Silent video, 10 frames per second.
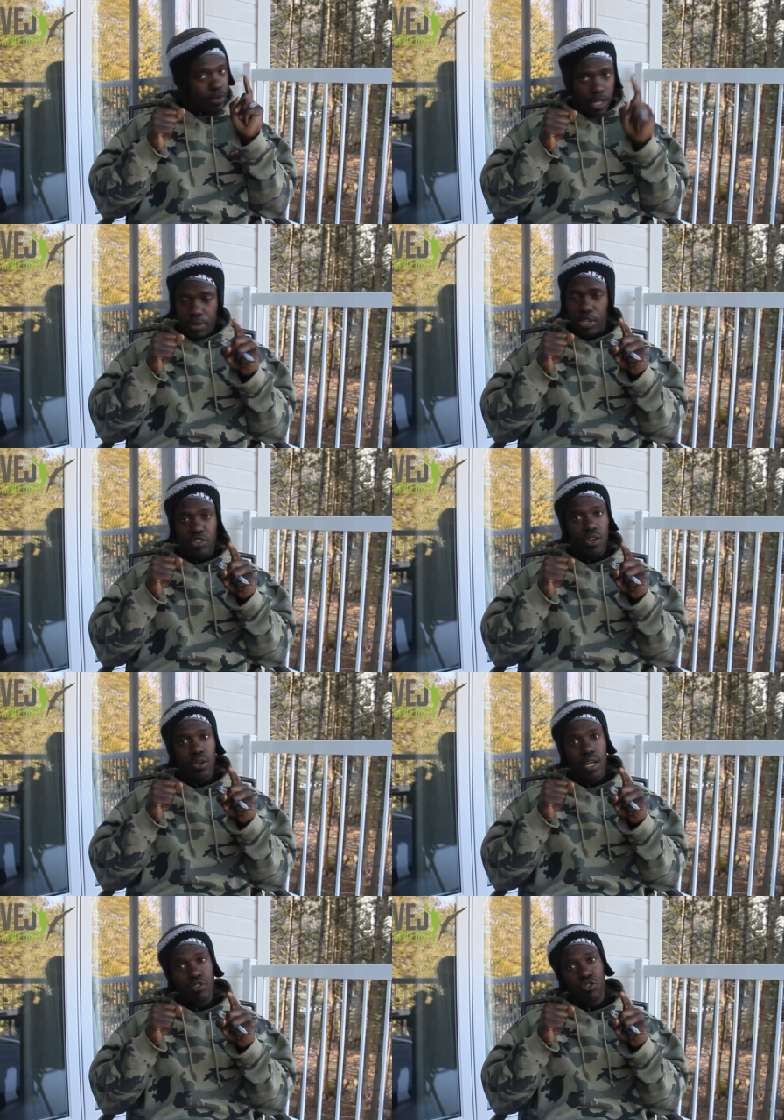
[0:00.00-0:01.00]
Give me a shout,
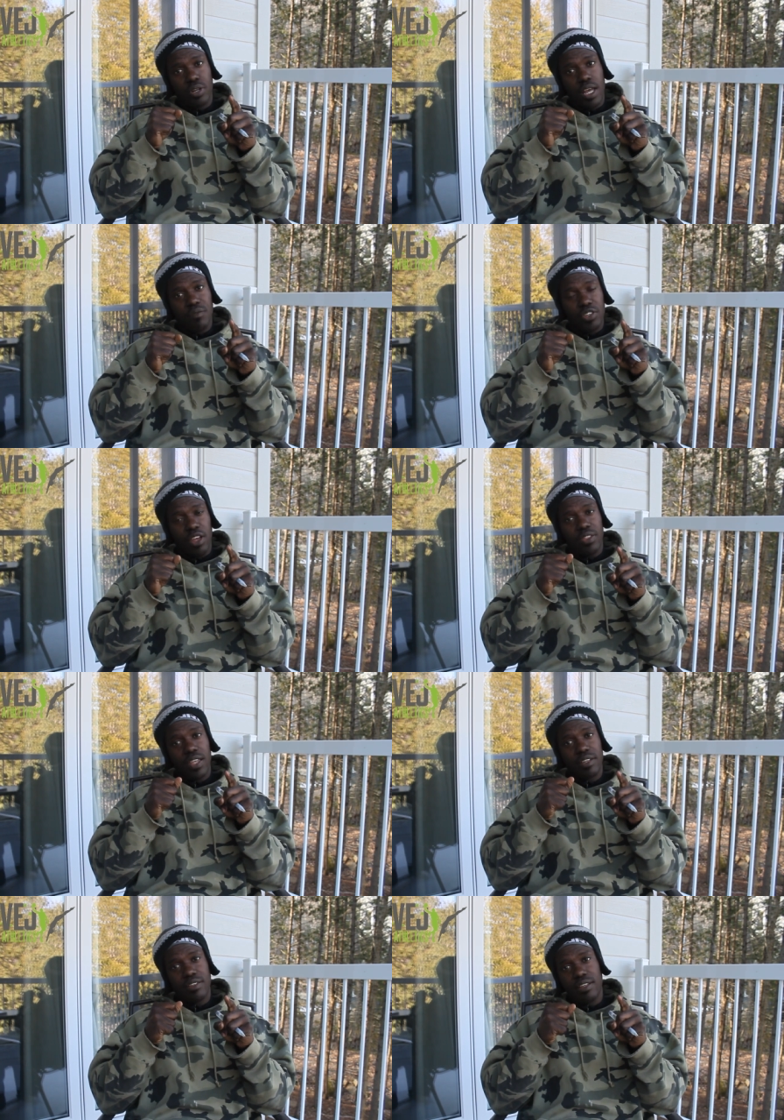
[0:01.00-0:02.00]
Jordan at
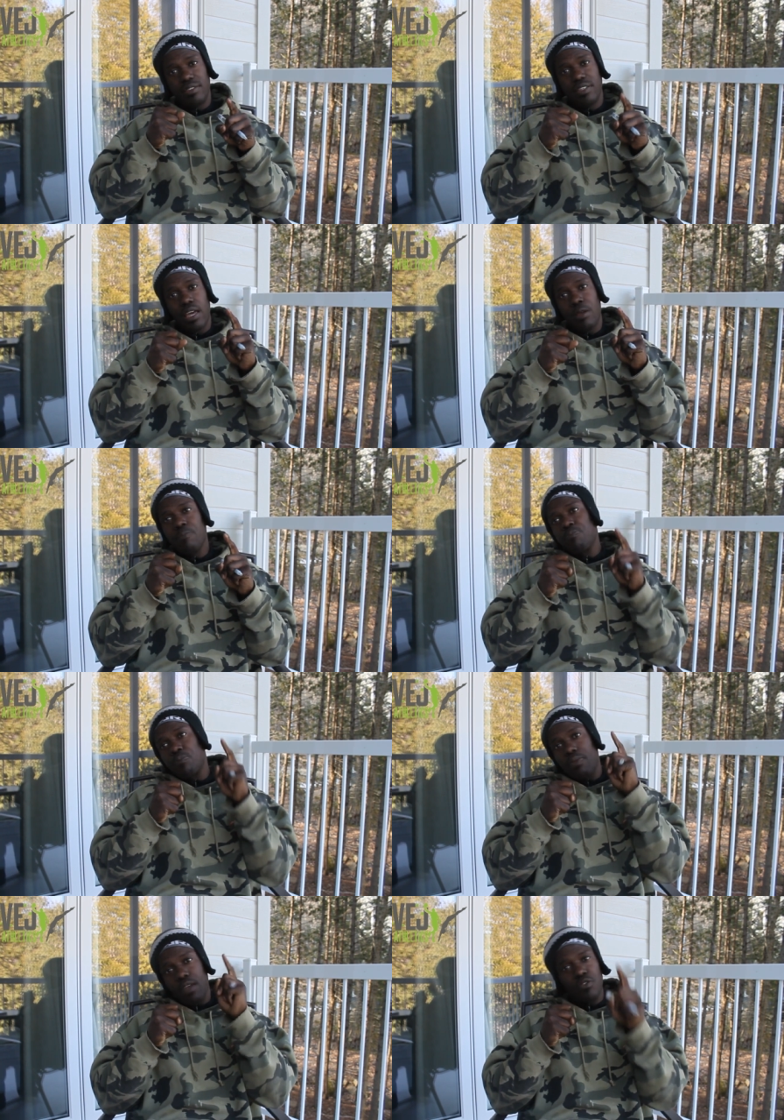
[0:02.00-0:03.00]
vejathletics.ca,
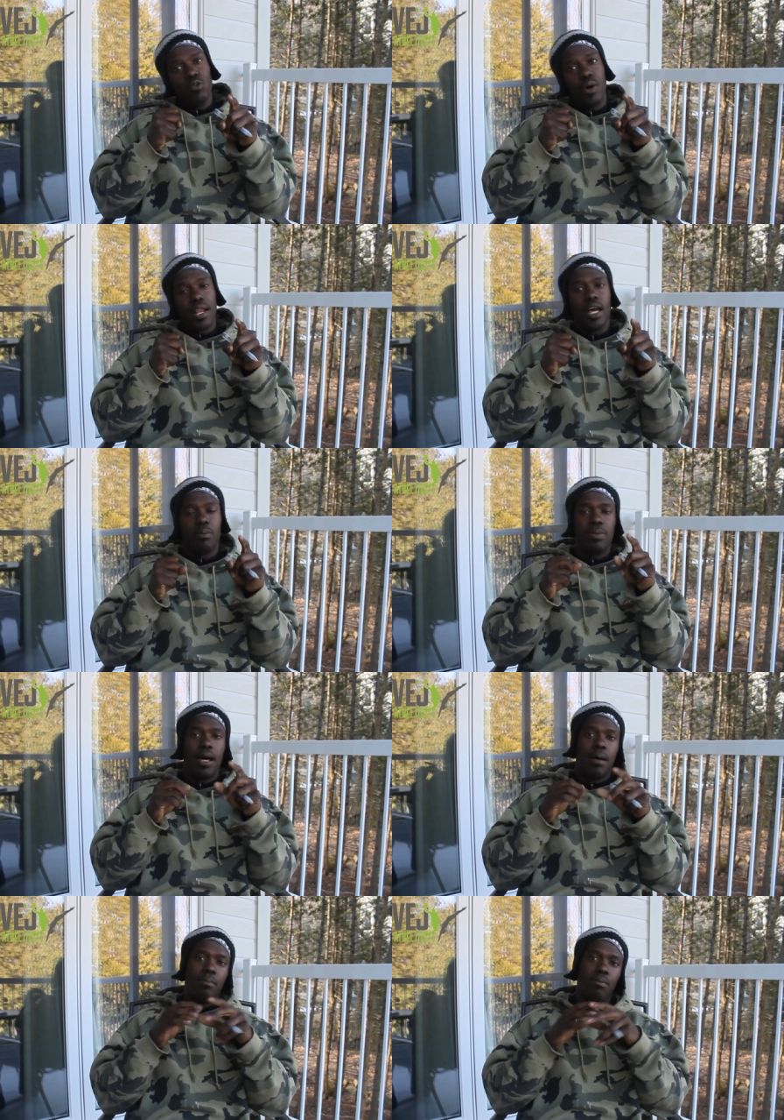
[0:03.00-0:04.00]
if you want help
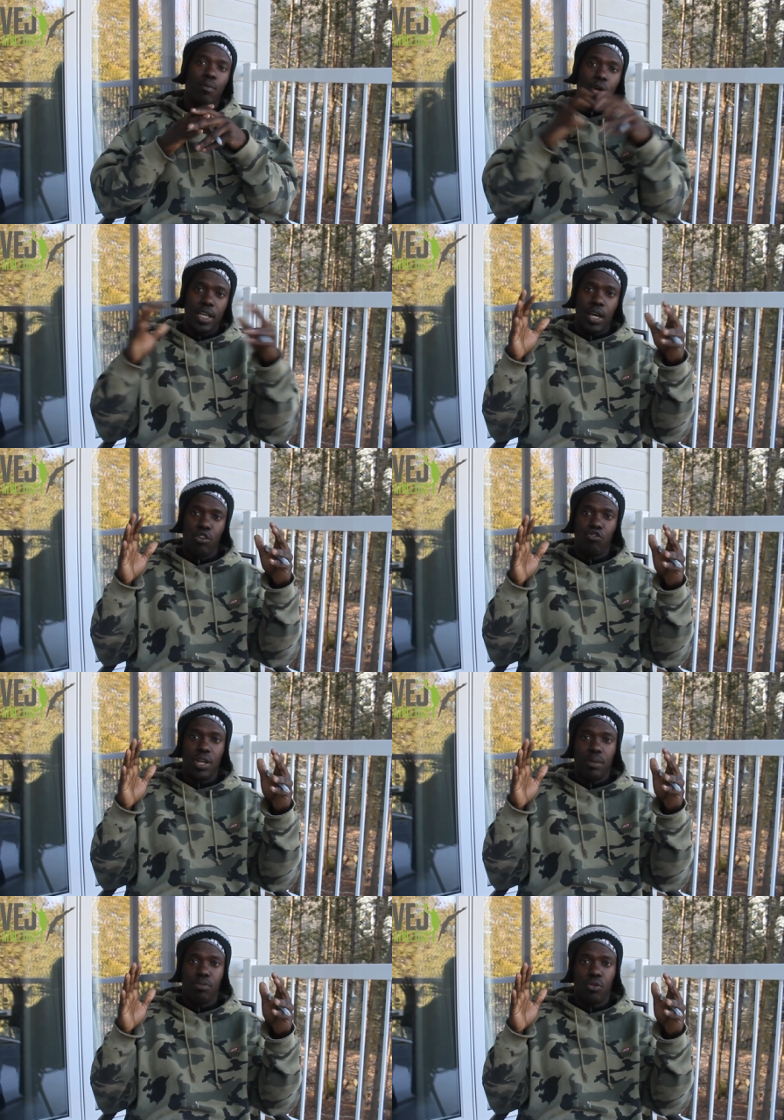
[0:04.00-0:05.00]
working out a
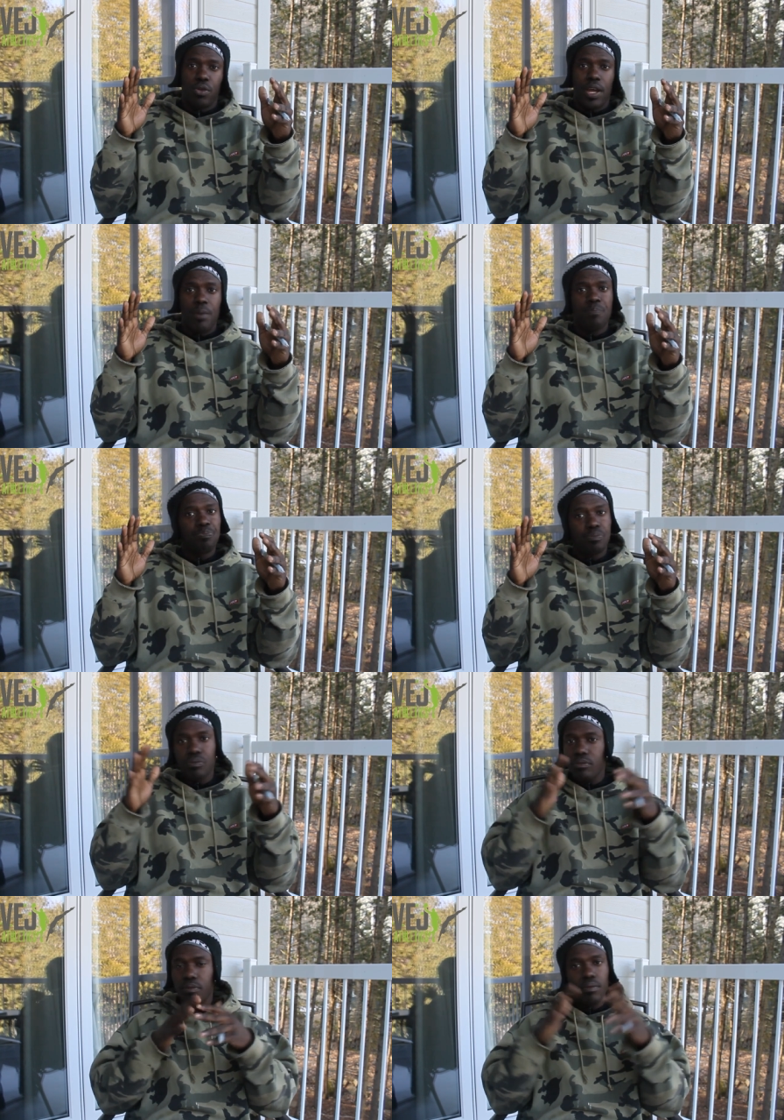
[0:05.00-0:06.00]
training program,
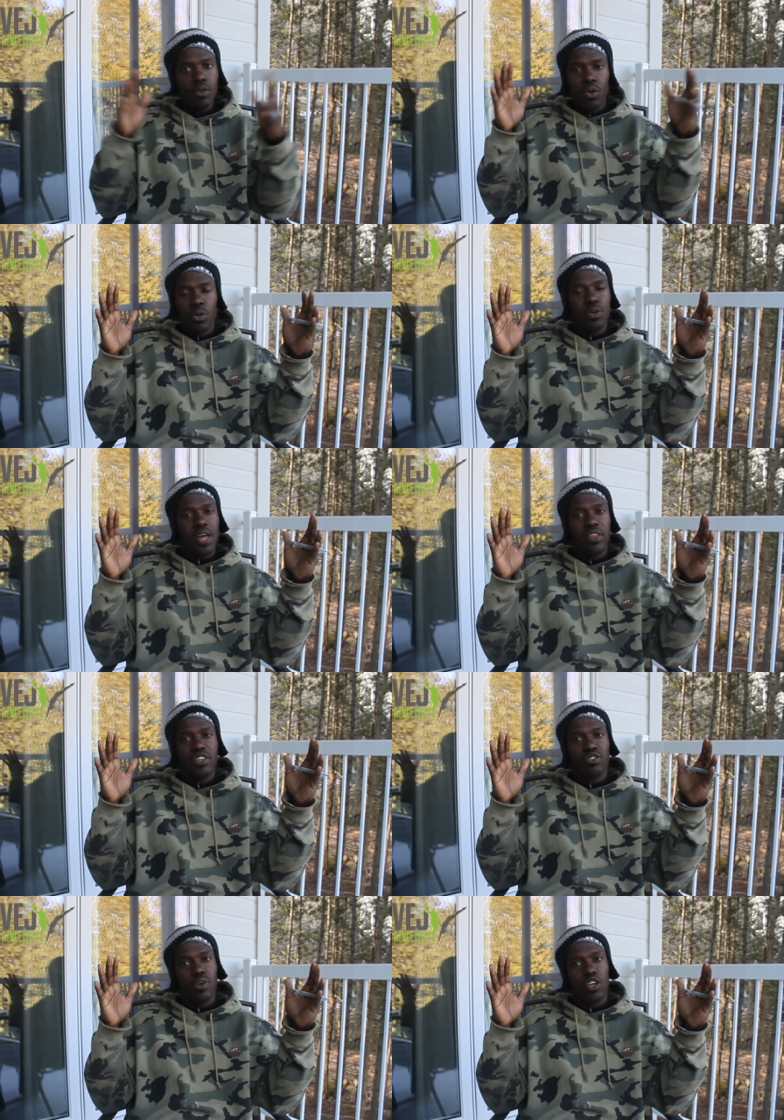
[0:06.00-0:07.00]
working with
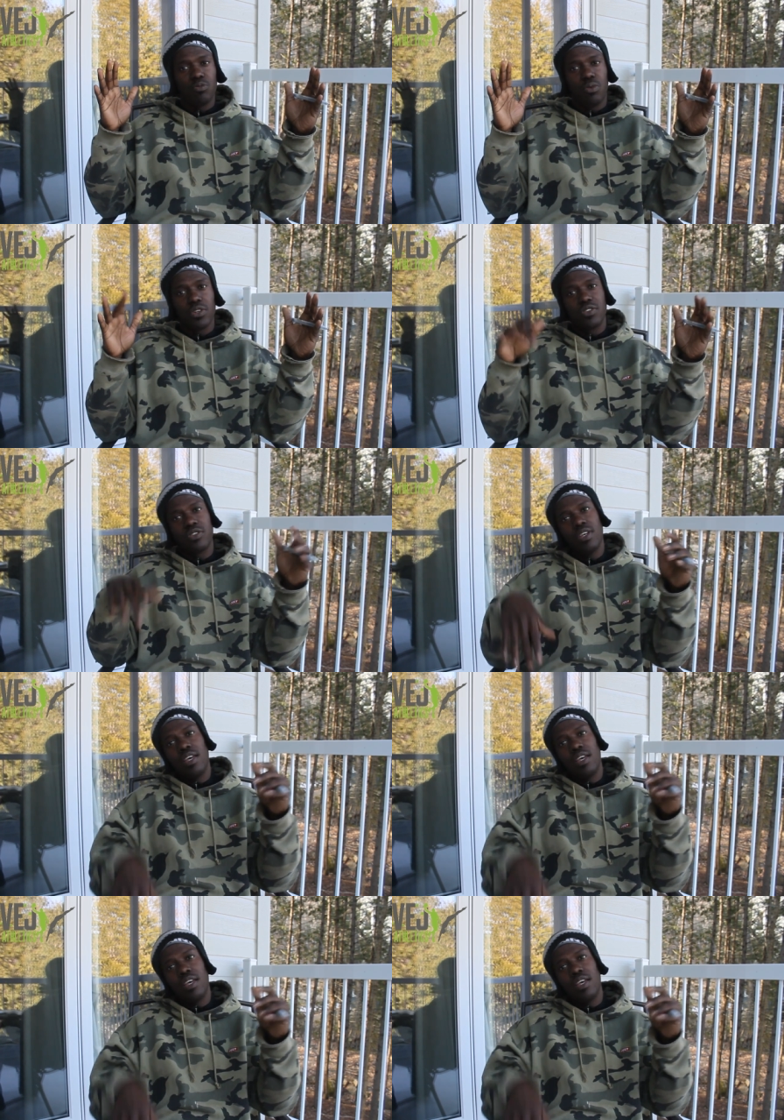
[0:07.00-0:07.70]
athletes of all sports.